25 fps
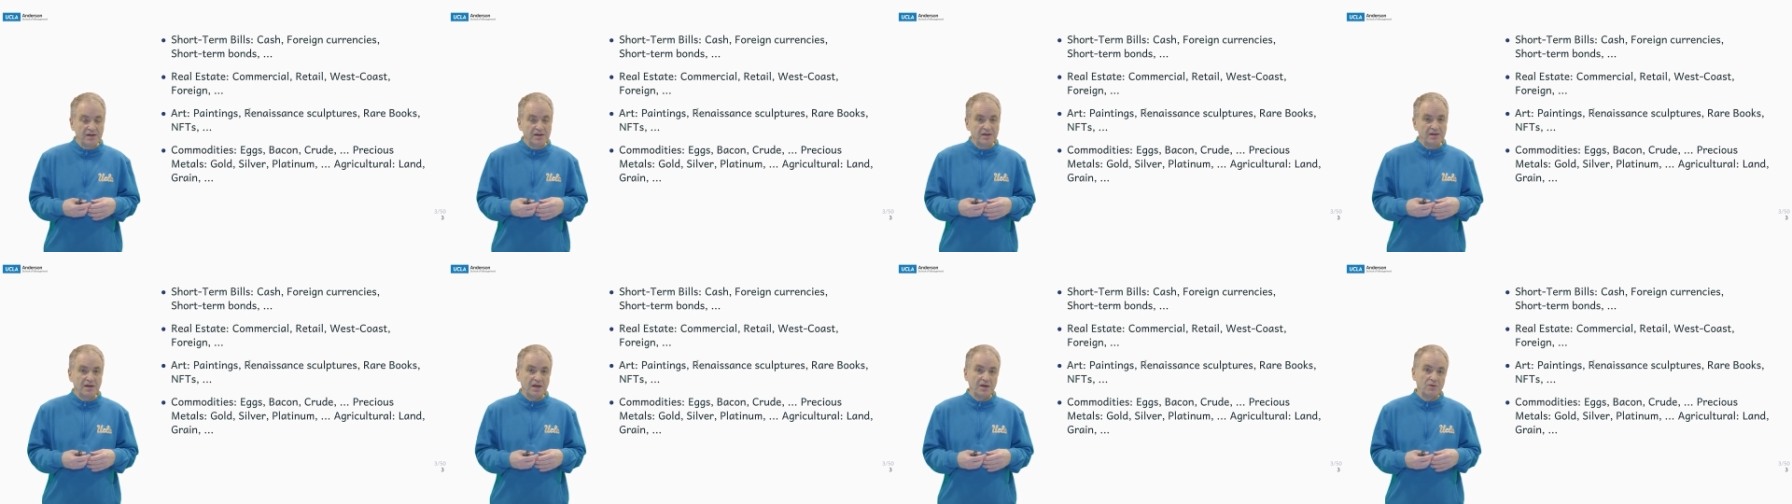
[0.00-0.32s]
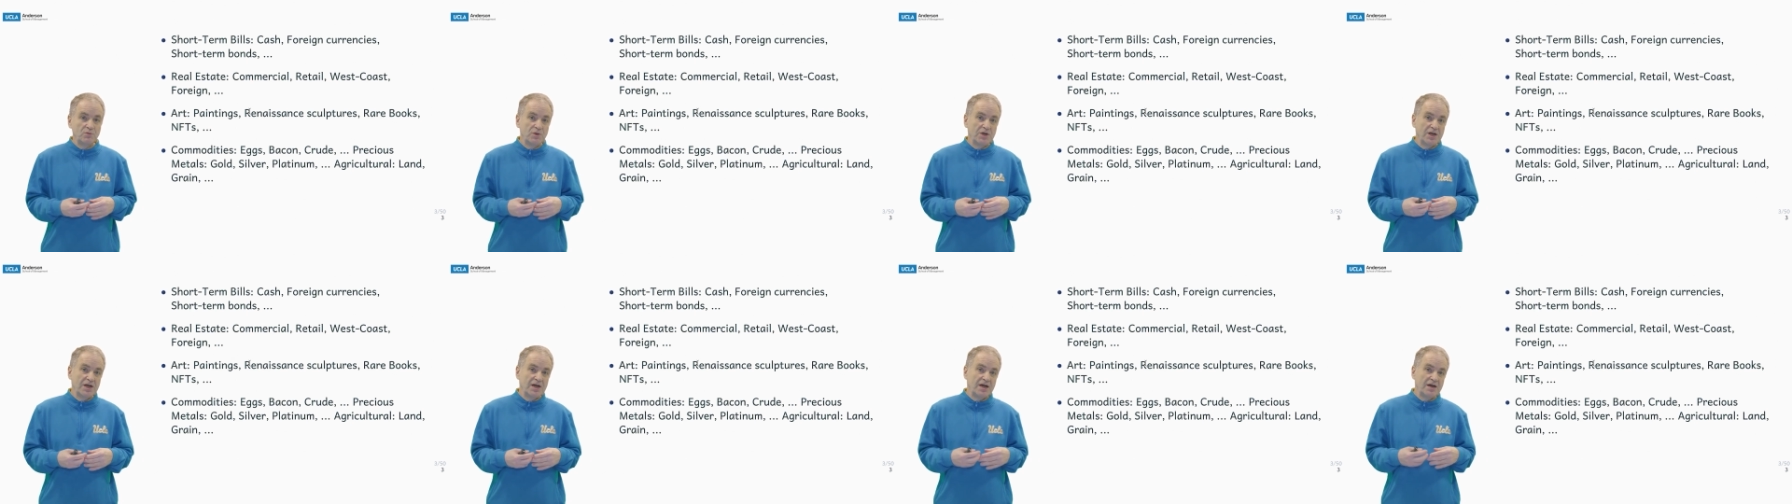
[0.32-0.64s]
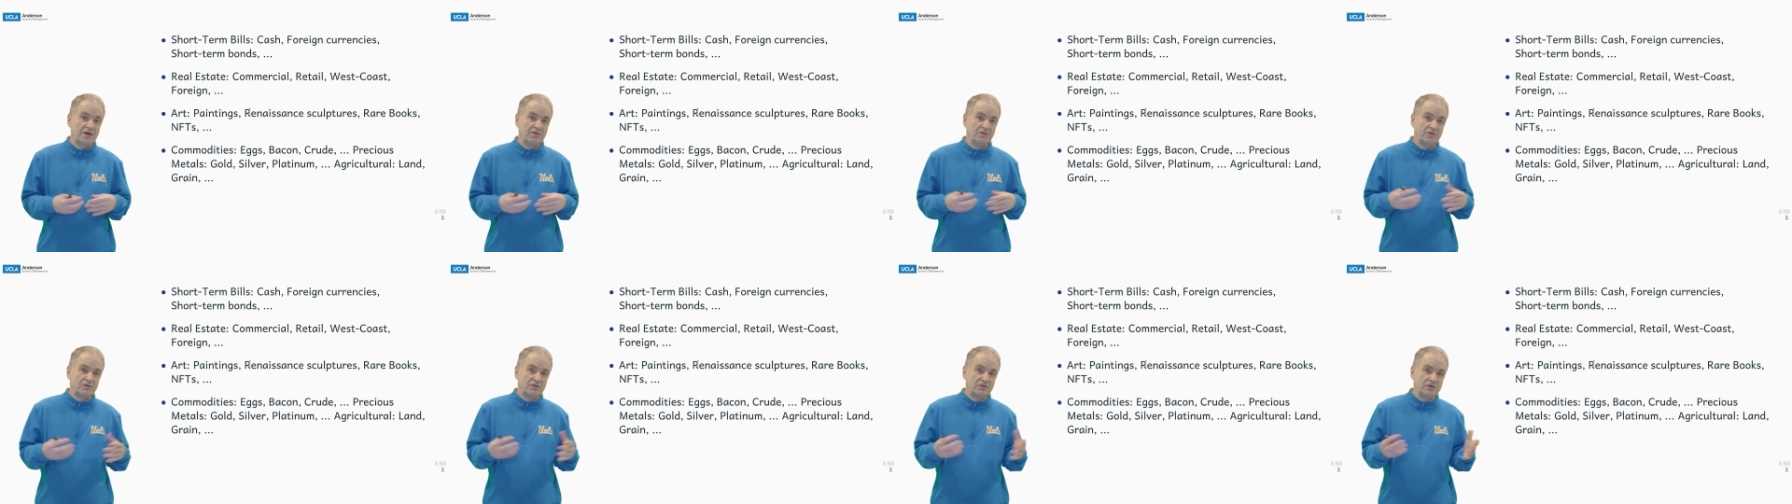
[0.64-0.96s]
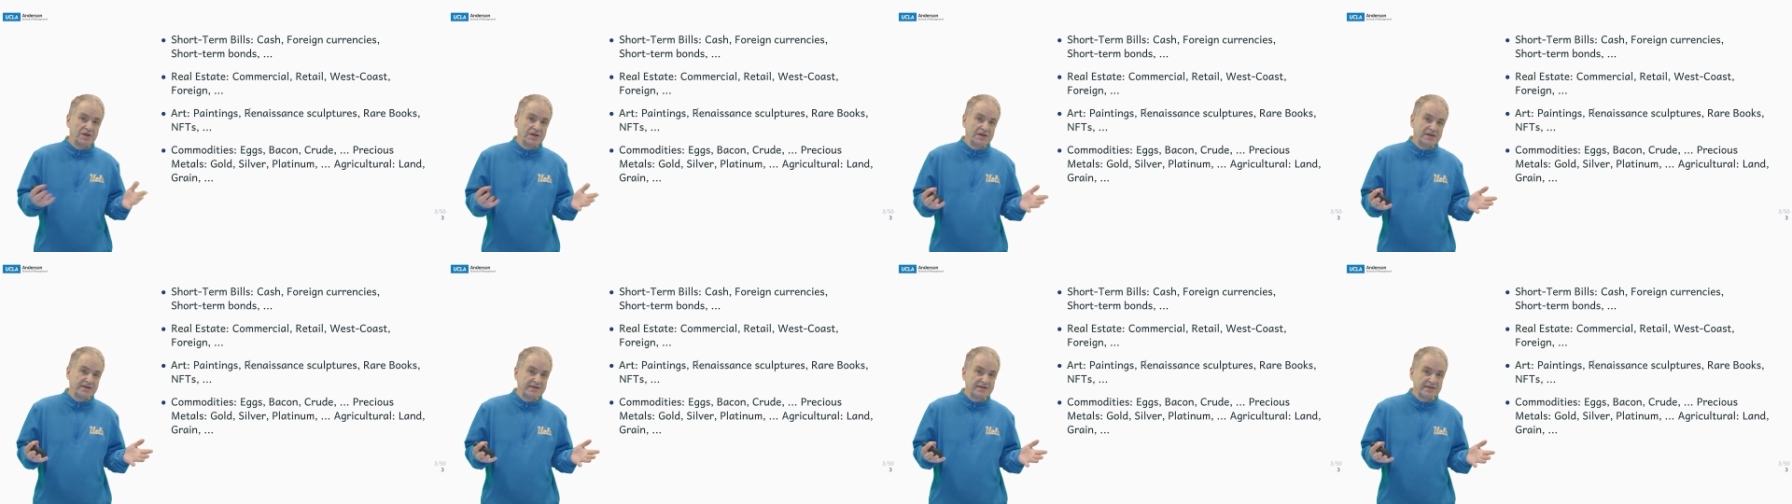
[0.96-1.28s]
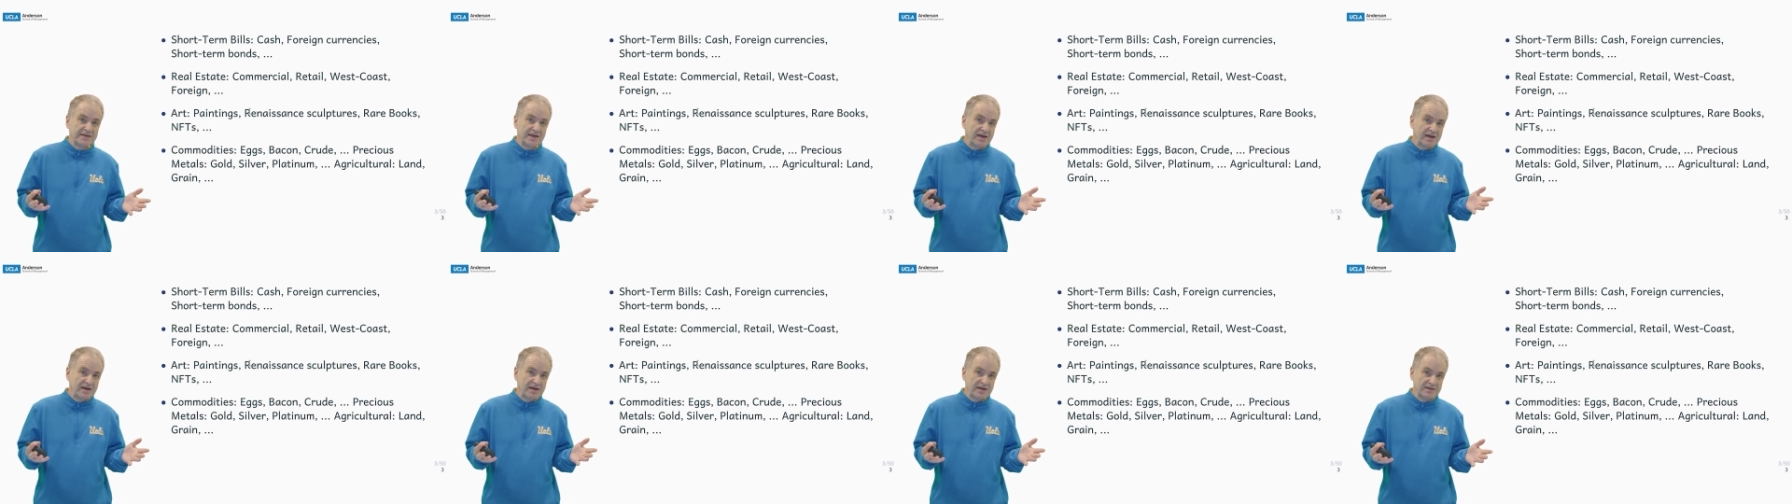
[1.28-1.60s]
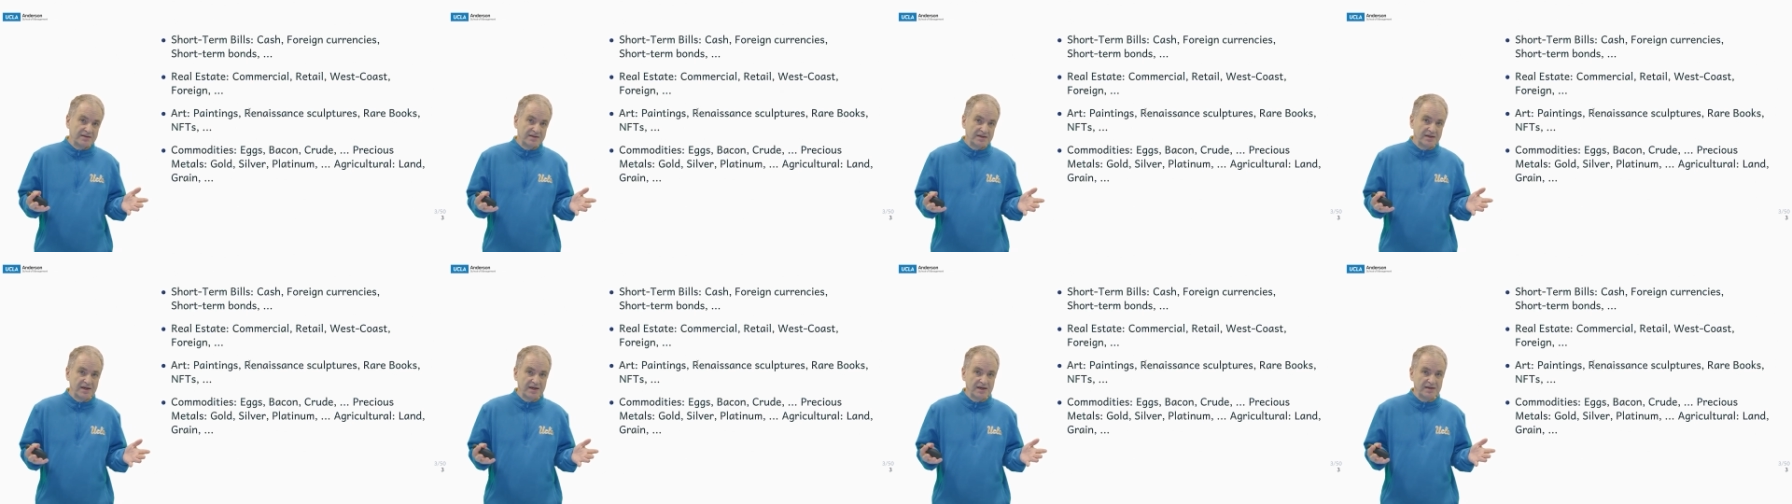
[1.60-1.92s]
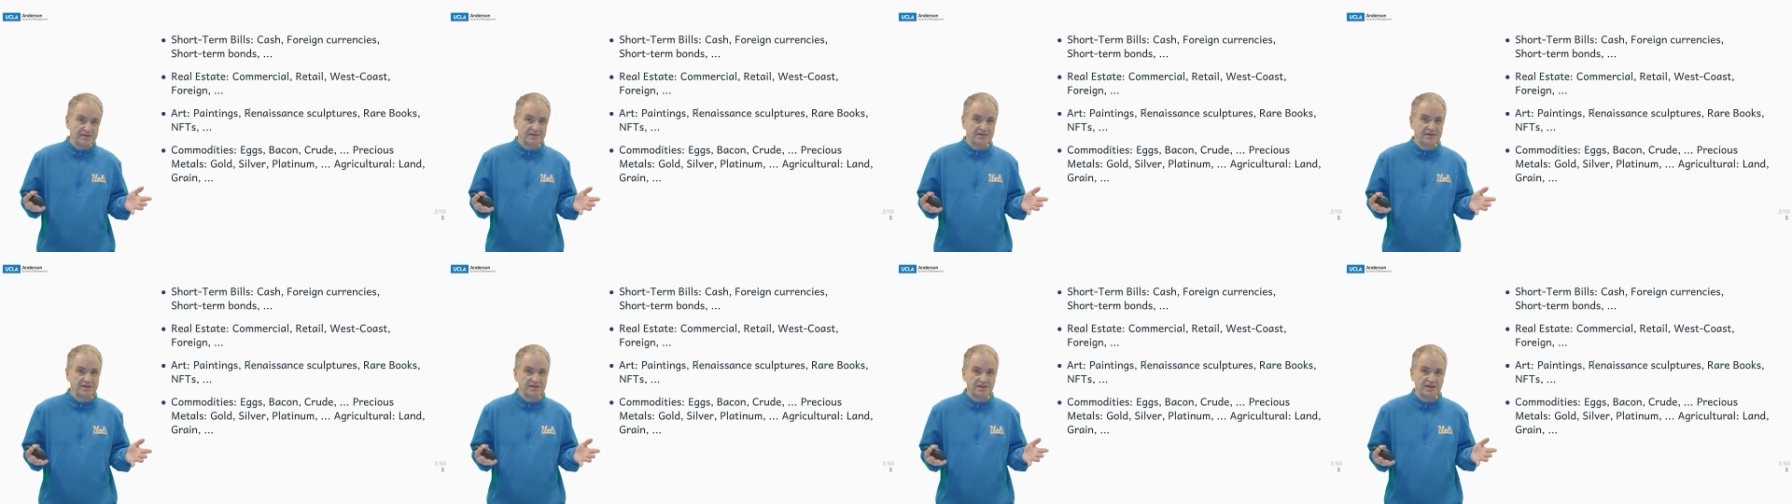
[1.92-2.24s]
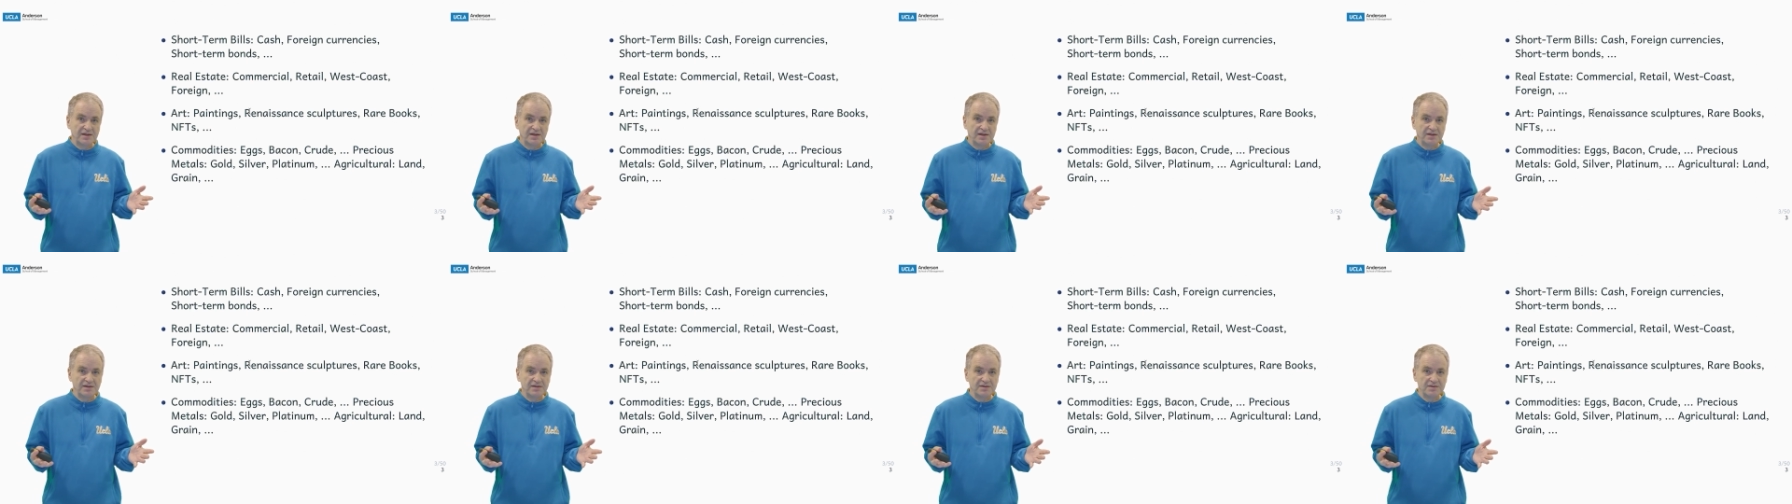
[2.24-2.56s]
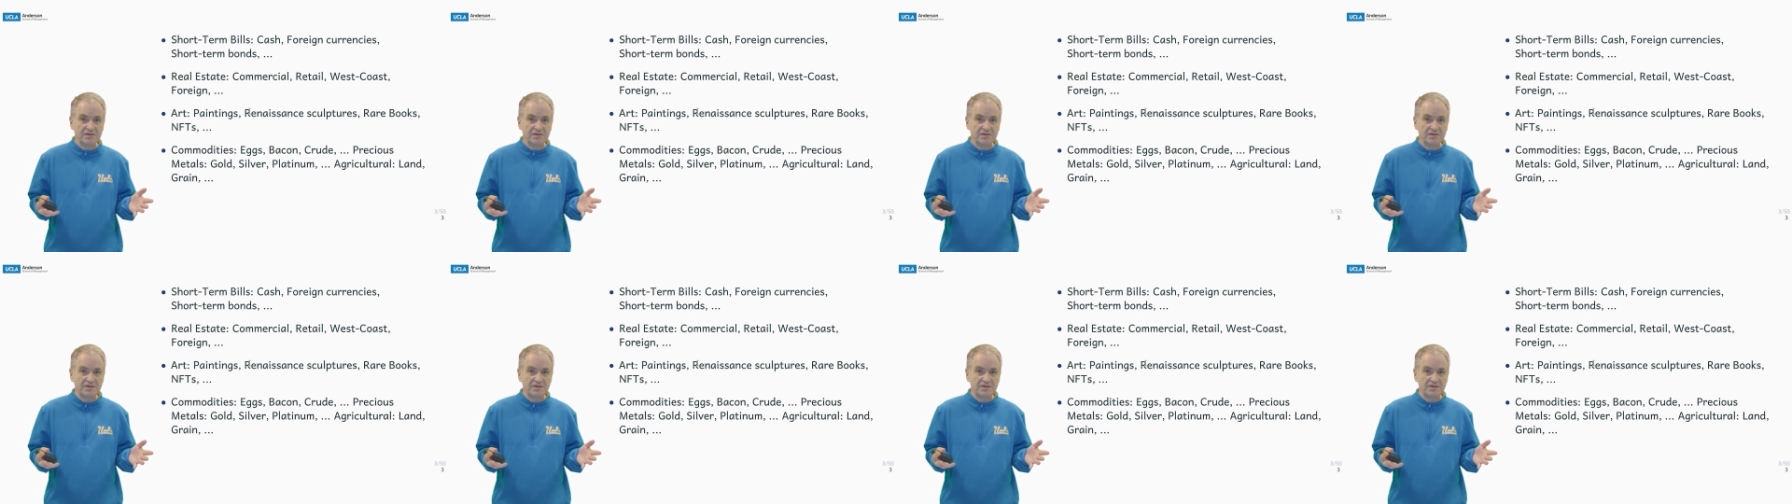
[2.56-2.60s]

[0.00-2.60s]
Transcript: Then we have real estate as an asset class.